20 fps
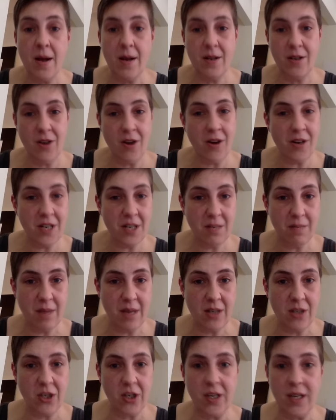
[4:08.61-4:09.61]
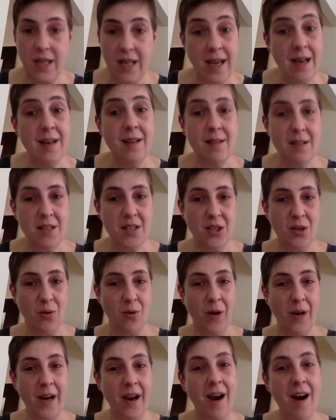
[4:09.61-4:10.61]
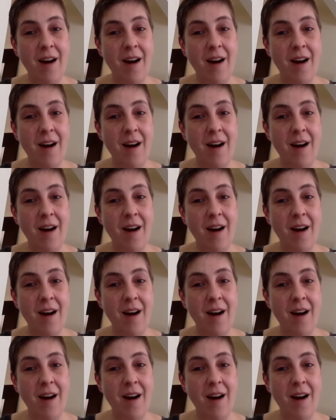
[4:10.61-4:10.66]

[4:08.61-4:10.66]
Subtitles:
not to mention getting the story